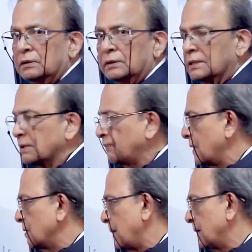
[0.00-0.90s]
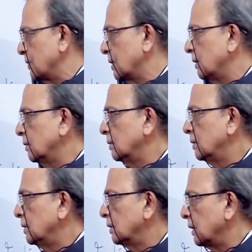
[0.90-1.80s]
there is a fund manager,
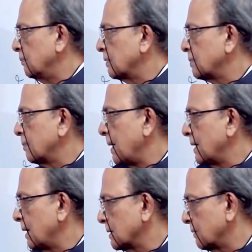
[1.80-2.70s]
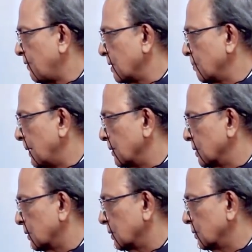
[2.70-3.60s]
investment banker has a fund manager.